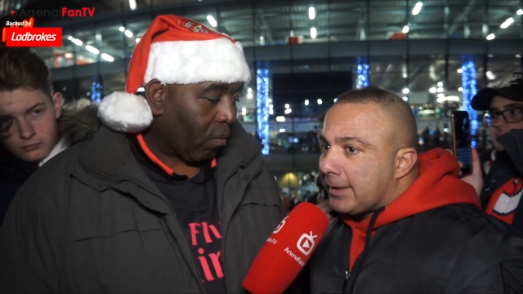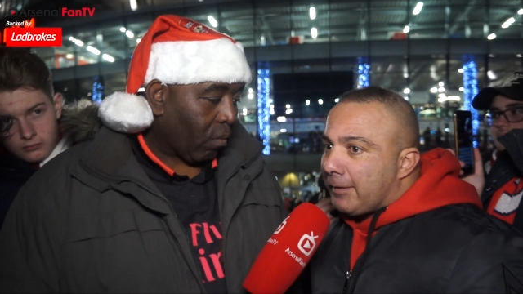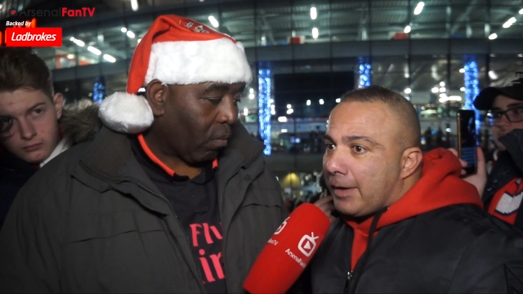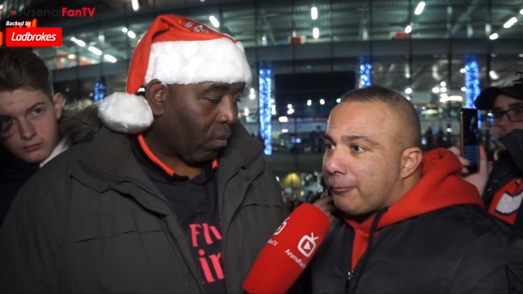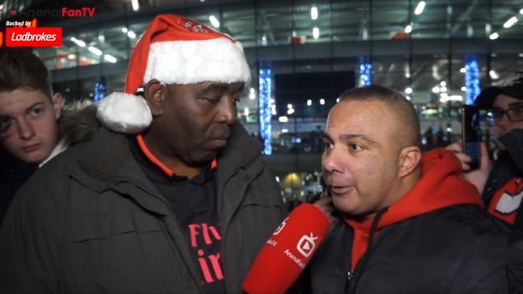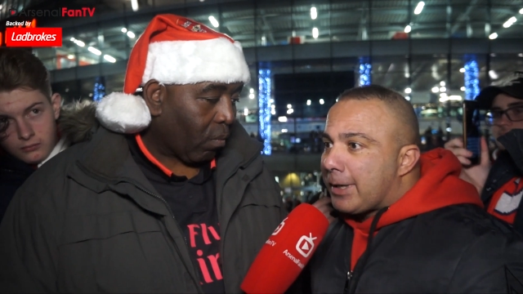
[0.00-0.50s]
Speaker 1: they
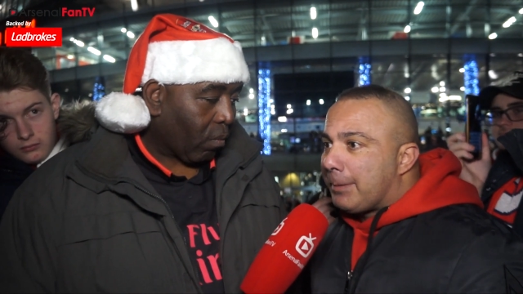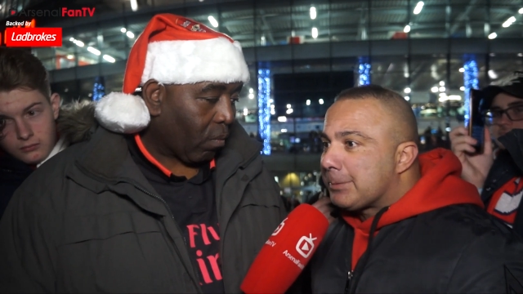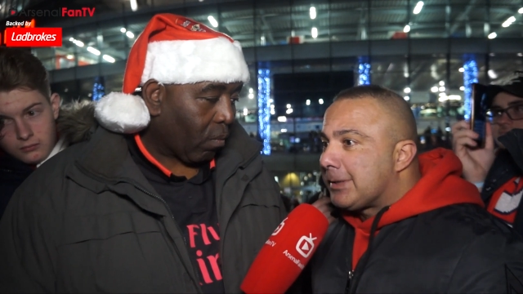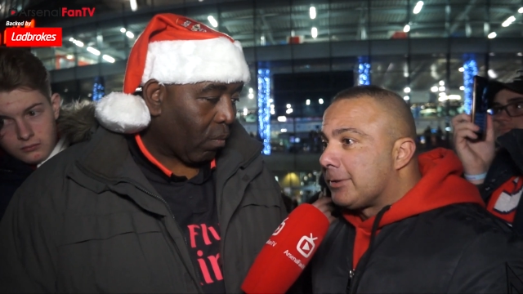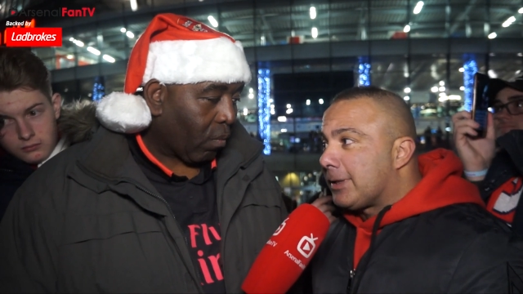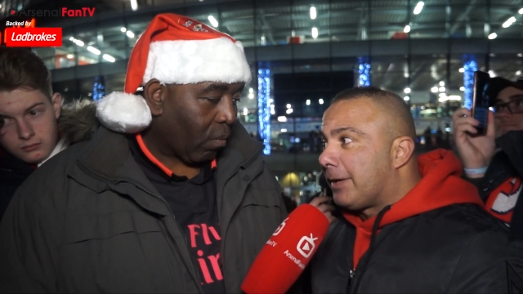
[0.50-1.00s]
give out a free
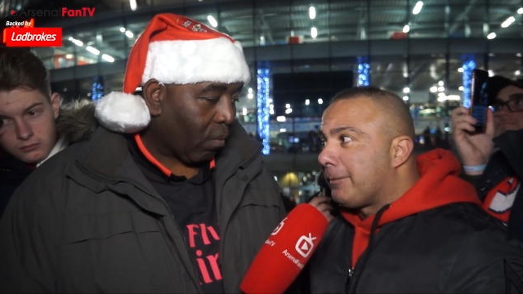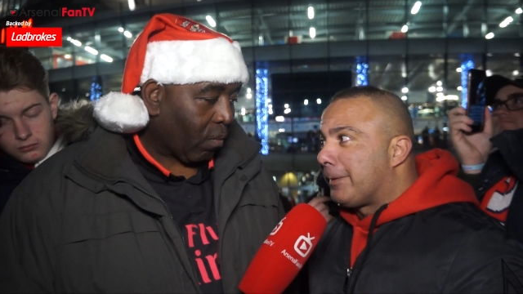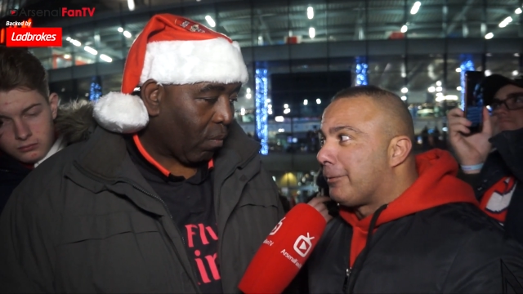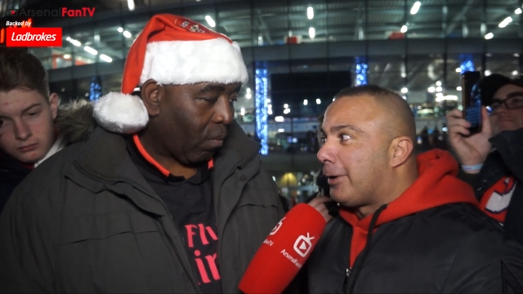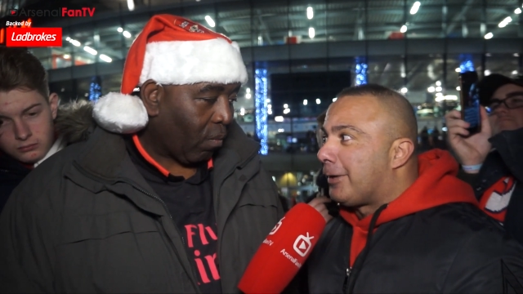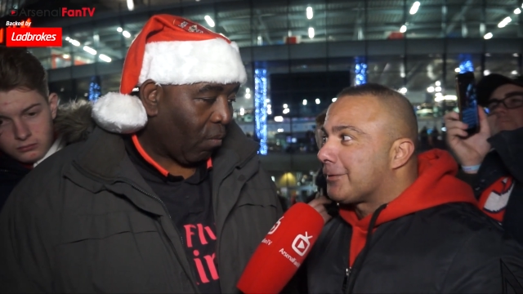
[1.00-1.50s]
cup of tea on
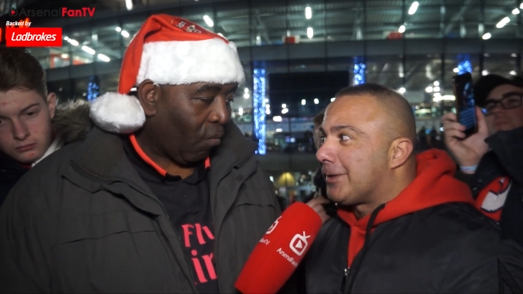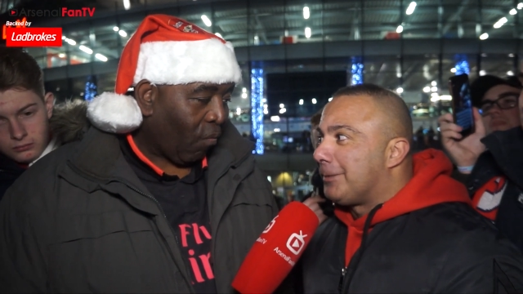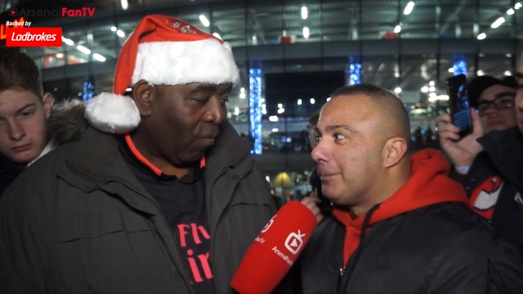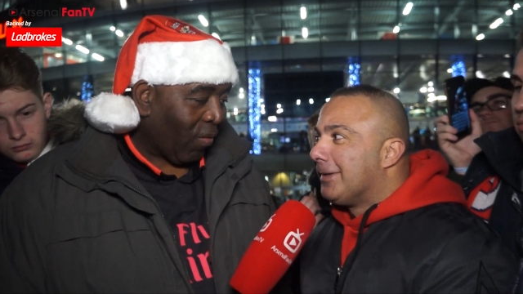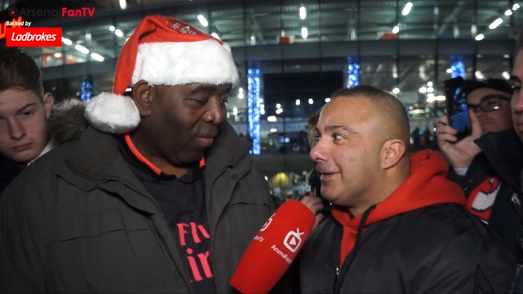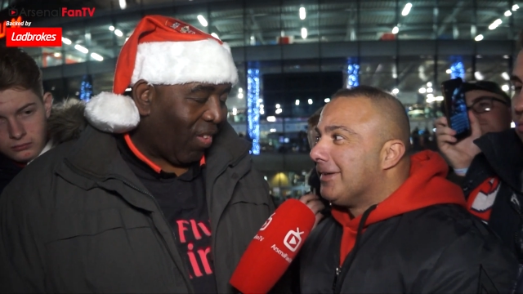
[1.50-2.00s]
club level at half time.